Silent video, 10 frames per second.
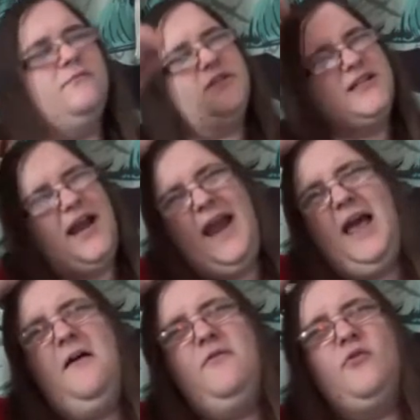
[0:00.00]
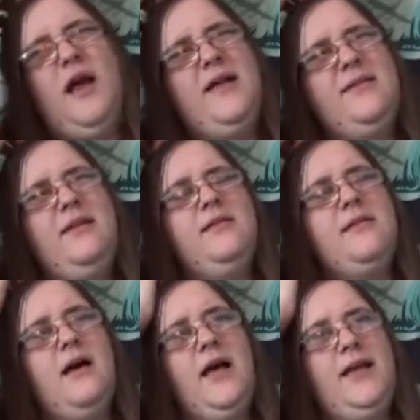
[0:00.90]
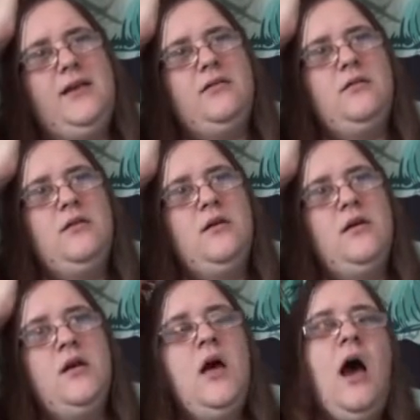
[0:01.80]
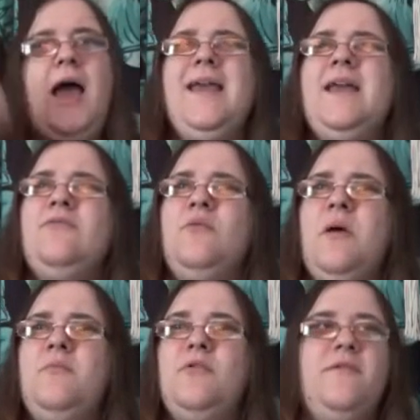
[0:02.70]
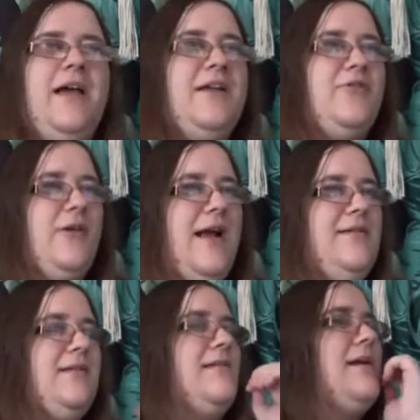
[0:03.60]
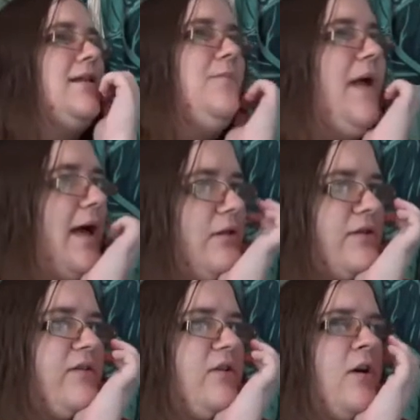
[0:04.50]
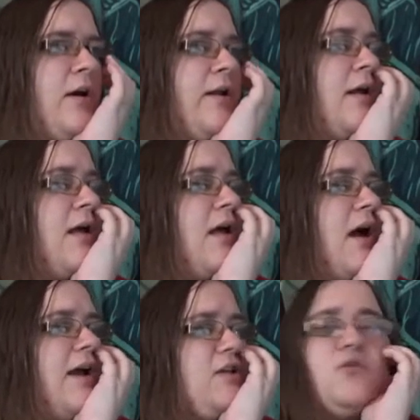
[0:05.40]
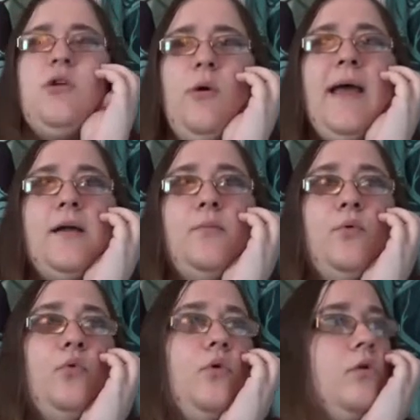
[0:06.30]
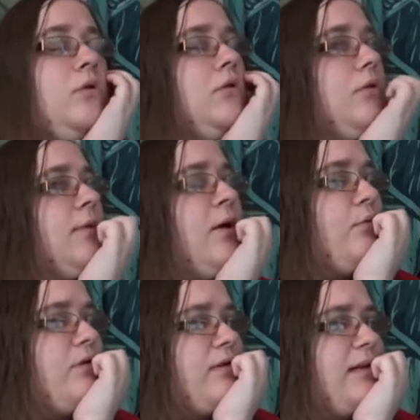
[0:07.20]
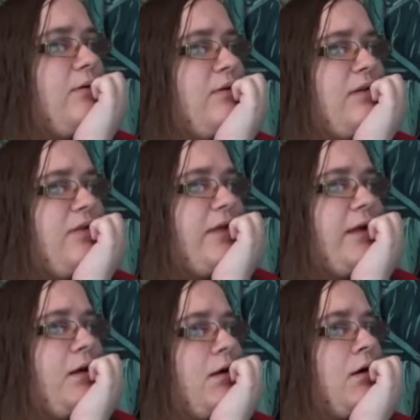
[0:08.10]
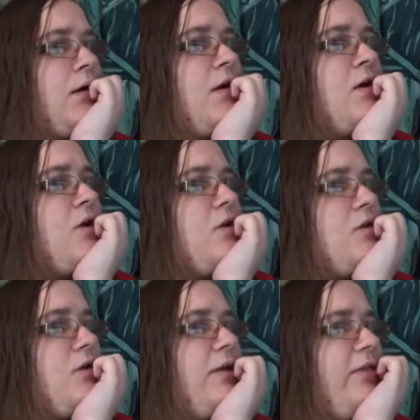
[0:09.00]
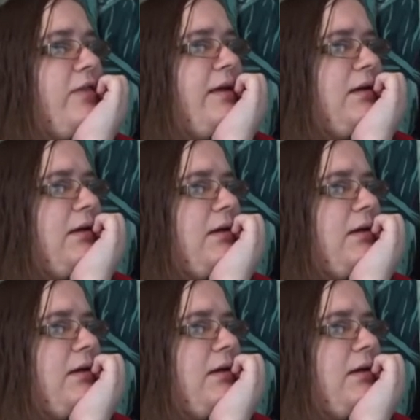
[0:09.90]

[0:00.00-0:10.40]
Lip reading: Did I have grass inside? I can't remember if I had grass inside the palace or not. I do know I had a pool. That was a thing. So I think...